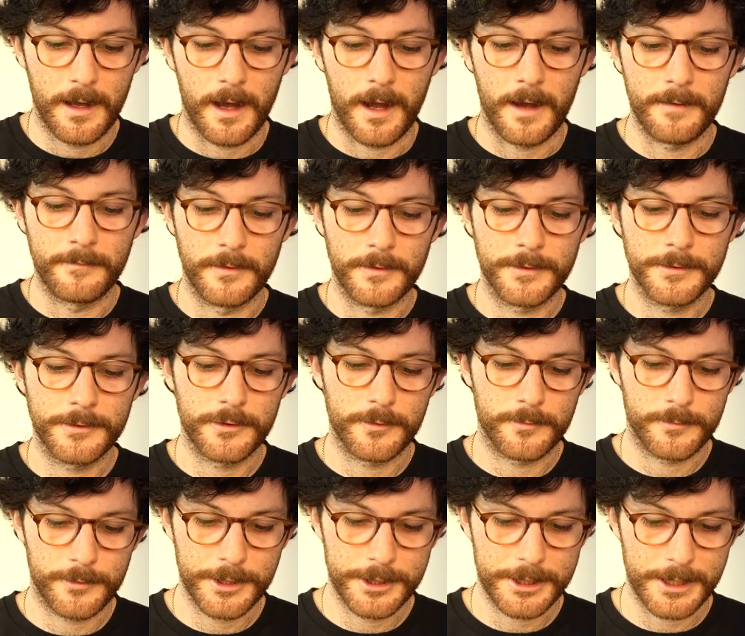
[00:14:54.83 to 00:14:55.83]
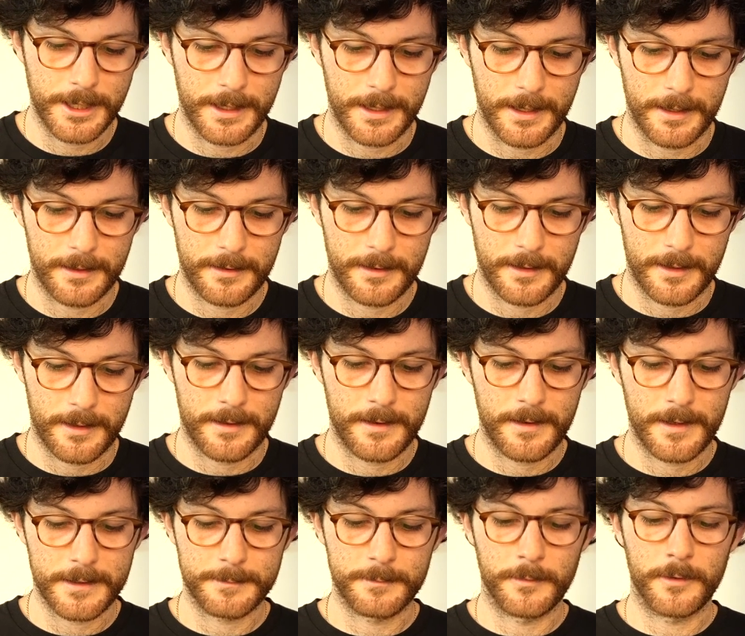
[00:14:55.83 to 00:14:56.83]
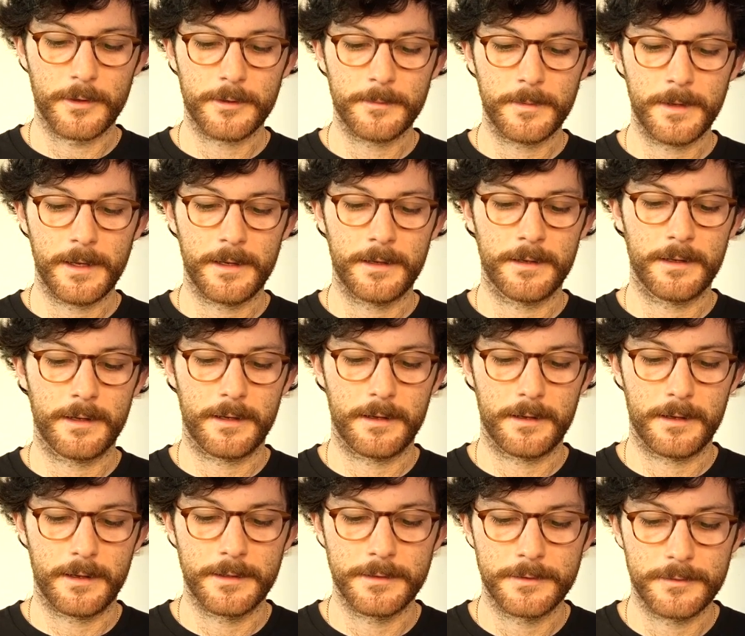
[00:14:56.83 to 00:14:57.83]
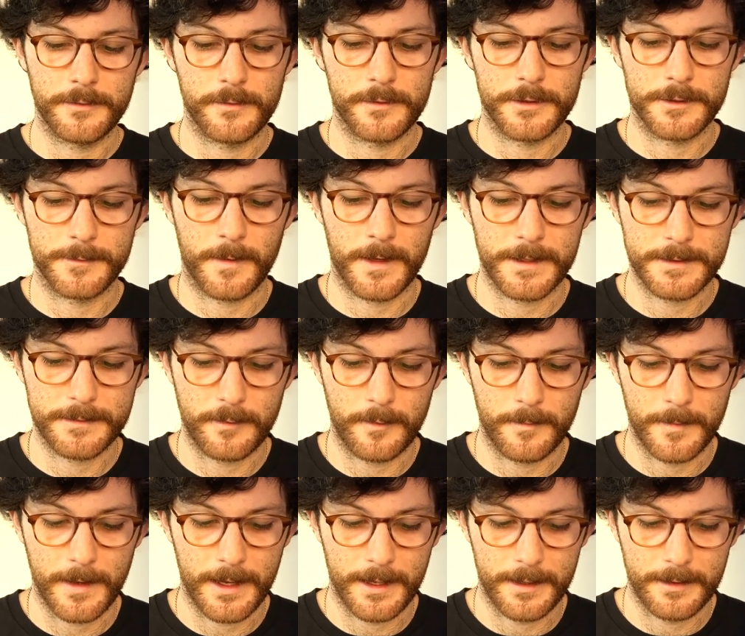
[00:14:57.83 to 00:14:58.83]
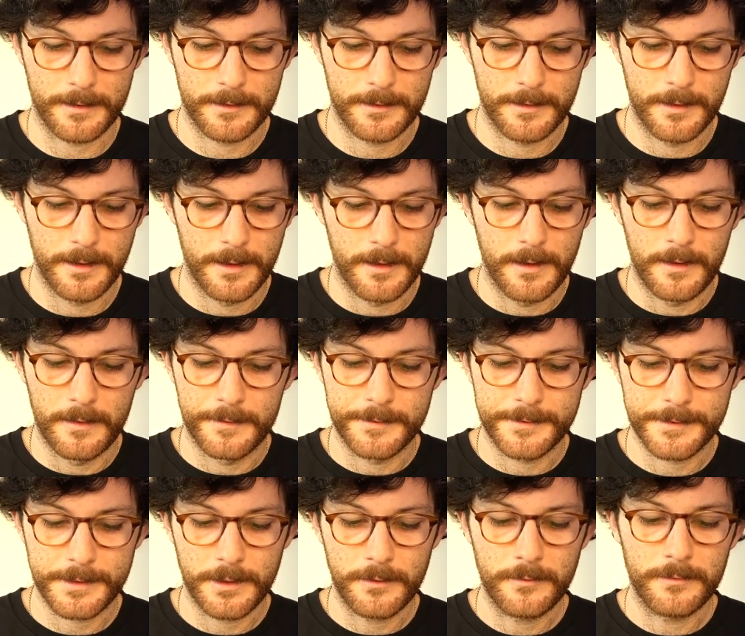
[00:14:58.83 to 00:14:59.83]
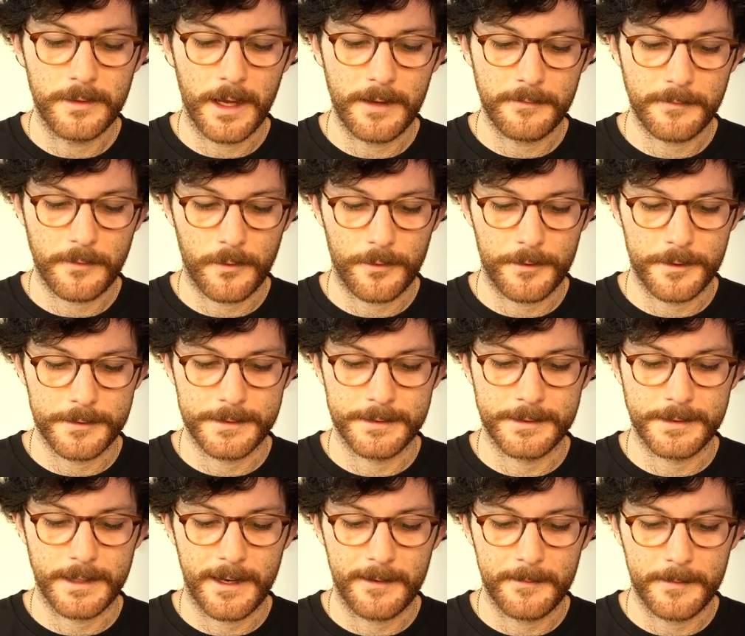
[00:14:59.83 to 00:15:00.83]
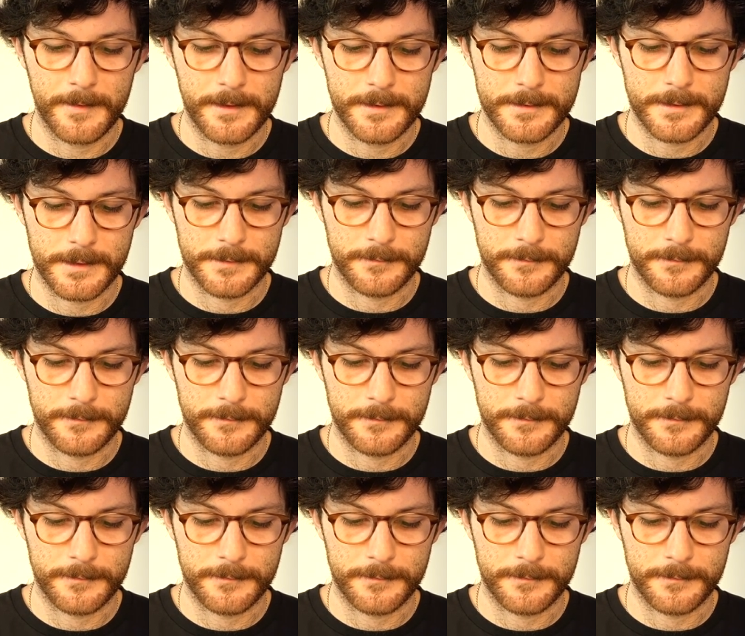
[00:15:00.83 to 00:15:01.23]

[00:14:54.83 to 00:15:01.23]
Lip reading: I've learned to appreciate it and has molded me into a responsible man. The skewed life course that diabetes has